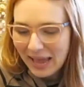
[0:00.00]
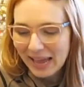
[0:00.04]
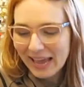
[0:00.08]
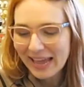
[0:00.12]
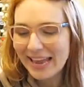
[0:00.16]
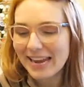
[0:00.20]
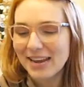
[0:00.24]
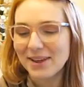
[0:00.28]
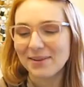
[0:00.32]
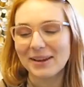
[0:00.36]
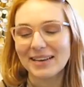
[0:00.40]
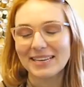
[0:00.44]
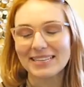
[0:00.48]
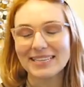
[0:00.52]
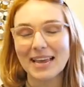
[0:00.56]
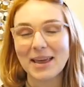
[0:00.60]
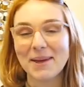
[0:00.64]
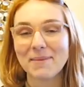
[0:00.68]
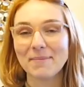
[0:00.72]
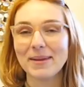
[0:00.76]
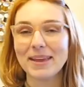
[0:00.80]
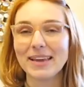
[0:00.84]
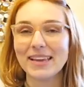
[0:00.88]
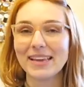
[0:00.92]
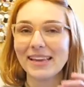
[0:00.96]
Anyways,
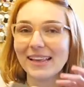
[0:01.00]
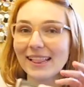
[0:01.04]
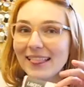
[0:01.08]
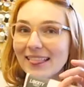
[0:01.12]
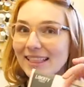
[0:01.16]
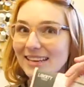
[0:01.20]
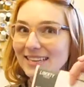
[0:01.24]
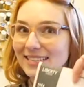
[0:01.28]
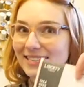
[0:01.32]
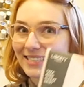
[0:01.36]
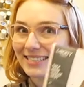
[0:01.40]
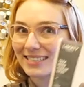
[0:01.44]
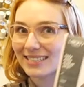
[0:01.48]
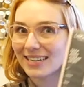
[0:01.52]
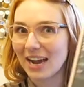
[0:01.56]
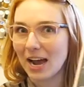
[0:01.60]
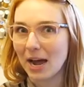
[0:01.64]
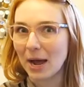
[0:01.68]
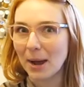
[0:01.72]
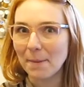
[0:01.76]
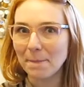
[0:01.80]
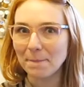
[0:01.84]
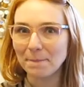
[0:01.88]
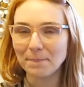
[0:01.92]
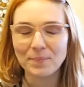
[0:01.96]
I'm making this
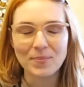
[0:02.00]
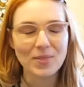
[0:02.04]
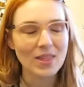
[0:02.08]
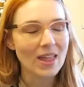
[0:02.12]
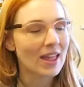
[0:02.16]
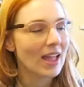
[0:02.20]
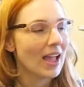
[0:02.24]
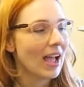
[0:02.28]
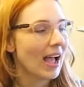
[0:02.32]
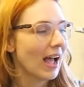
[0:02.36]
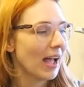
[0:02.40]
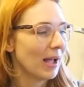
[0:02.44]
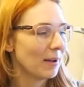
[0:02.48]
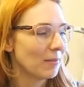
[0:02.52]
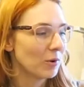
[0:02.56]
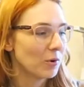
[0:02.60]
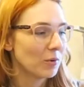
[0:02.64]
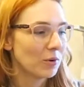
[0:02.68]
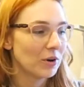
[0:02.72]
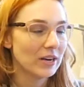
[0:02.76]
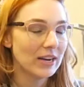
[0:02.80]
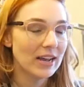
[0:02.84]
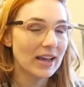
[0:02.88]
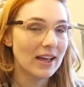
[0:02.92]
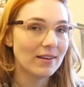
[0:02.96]
top. I'm
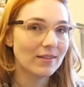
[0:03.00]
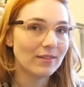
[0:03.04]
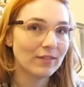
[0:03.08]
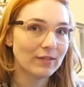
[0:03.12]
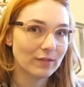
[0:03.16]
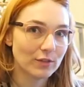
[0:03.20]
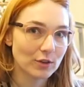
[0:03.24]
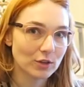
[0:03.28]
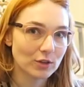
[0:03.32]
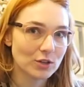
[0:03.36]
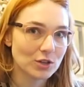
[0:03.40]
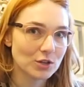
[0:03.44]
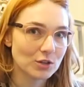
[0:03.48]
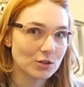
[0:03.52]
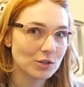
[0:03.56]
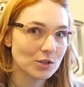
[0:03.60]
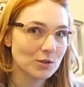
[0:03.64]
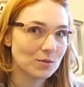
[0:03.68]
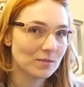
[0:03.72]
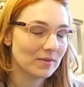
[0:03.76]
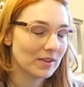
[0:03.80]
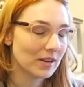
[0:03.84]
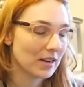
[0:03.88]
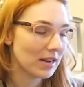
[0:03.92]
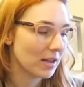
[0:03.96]
going to have a full
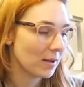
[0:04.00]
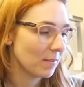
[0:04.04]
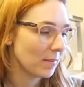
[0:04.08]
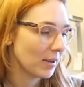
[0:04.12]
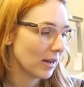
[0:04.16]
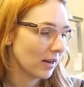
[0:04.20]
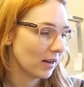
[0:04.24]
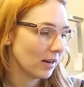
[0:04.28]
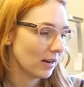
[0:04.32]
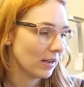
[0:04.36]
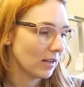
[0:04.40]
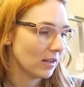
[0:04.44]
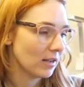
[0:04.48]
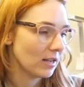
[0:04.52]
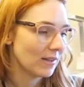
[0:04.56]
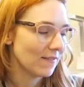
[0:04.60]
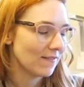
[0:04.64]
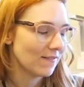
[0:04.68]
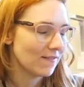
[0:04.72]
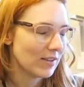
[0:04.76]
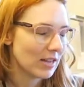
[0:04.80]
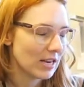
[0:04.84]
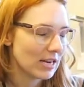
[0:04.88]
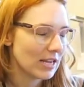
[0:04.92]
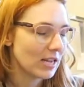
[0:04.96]
YouTube video about it,
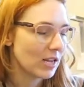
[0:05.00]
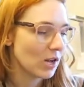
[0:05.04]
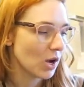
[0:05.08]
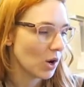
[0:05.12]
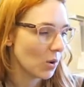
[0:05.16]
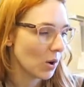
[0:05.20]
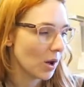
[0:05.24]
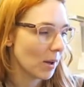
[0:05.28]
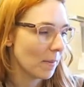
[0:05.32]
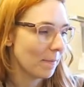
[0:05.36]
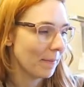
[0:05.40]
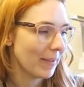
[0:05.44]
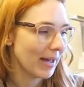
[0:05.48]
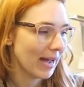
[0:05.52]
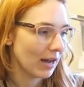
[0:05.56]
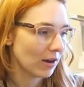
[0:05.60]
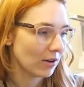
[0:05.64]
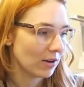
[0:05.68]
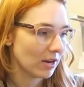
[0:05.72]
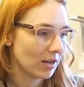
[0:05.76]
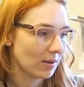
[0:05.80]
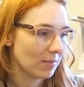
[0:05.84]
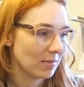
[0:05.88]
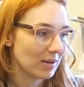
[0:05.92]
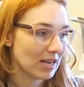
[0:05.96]
video
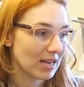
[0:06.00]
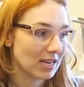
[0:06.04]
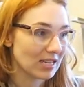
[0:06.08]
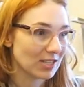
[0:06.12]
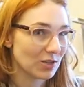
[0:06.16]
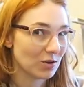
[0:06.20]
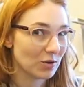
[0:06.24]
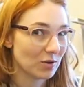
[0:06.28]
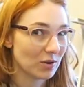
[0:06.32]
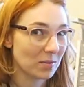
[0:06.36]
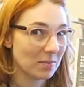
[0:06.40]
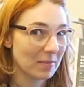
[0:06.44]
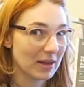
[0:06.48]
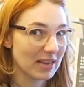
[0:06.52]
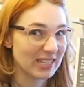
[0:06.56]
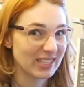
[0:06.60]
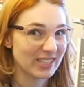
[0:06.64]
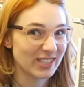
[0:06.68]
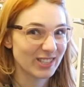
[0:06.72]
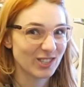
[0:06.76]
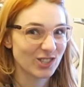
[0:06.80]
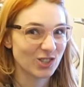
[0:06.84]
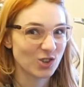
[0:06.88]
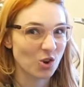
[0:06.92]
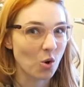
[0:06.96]
about it because you can make
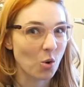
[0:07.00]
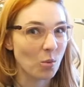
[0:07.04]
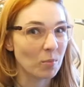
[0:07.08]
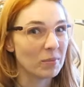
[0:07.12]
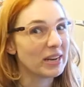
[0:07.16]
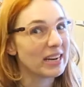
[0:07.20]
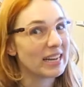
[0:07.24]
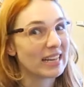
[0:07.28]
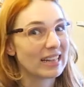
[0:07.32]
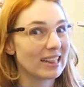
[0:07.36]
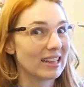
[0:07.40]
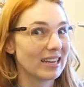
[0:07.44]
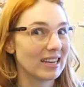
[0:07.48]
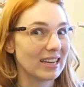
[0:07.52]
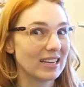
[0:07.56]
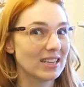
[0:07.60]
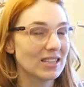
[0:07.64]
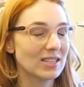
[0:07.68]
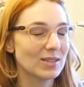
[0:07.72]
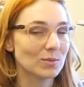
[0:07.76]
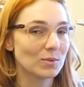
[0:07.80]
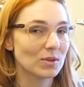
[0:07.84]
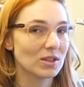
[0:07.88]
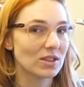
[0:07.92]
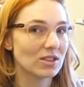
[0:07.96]
so many
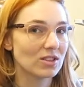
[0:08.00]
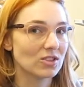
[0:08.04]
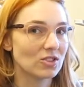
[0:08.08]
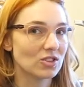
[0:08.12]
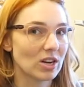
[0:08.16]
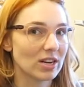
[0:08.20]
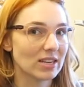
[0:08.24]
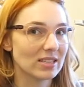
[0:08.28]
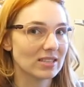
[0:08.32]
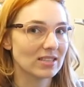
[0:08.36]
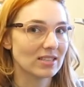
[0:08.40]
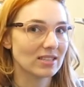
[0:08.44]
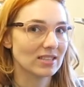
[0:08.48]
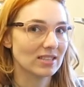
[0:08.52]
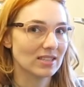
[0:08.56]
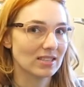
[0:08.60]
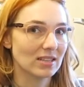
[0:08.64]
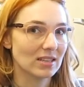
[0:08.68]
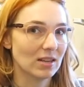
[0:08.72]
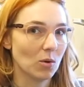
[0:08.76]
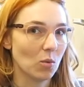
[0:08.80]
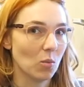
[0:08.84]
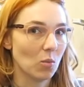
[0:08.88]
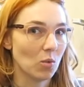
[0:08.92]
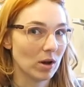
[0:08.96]
things with just
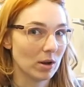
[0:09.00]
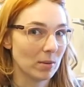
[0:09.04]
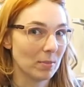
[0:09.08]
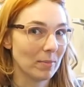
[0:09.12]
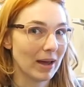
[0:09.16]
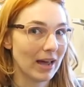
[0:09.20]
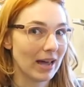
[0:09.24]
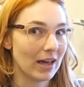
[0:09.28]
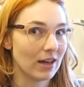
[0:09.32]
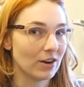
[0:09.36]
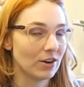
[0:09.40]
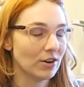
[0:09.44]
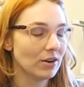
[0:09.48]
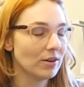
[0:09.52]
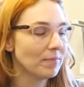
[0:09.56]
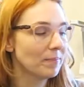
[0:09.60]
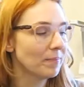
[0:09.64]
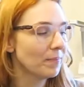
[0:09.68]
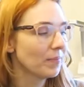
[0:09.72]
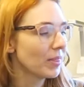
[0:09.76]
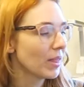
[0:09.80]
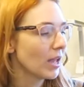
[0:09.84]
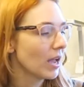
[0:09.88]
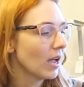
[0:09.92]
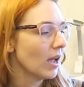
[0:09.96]
one pattern.
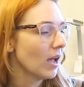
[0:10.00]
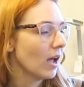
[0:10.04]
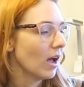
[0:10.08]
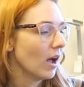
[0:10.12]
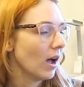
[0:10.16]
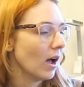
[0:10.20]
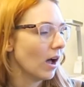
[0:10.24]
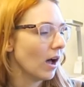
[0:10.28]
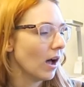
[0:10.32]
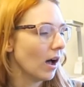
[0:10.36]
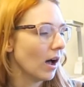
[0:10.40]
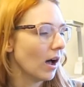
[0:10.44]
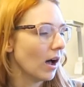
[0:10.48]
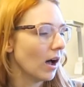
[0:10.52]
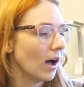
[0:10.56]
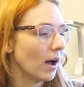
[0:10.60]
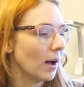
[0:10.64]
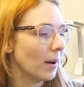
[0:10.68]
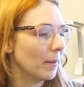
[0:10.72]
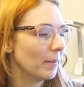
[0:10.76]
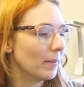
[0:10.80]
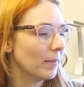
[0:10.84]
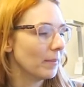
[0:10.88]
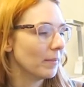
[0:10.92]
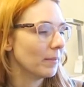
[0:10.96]

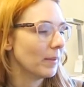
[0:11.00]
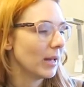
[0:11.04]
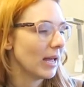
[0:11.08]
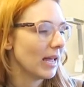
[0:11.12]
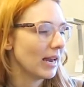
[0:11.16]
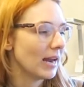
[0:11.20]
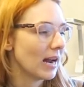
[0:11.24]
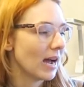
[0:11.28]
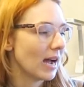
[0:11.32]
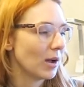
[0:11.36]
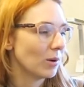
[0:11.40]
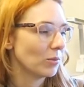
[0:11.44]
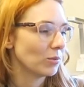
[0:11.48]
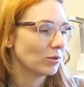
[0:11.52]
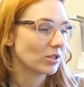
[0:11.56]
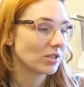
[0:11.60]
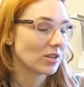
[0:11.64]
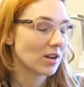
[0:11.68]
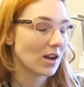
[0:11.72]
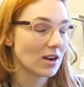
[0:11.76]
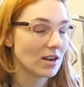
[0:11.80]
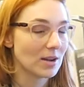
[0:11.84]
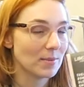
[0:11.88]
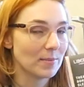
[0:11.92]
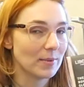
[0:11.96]
Um, and I will talk